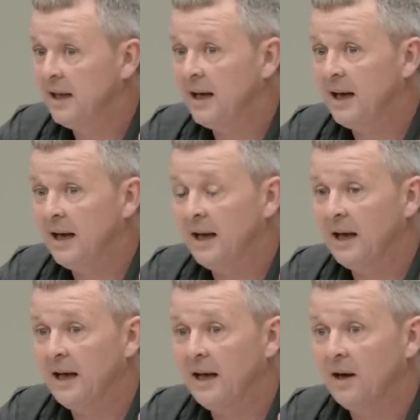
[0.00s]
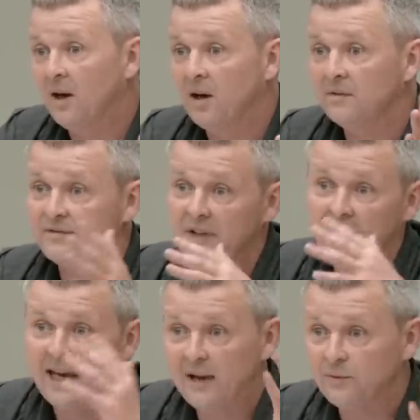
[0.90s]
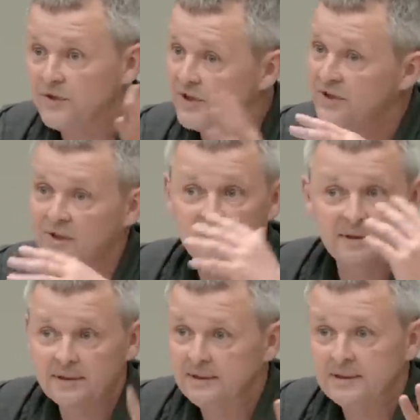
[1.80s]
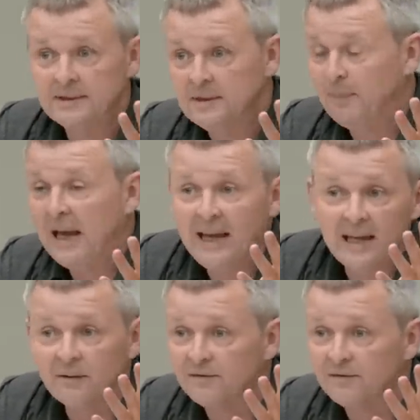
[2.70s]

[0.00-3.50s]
uh, of accounts paying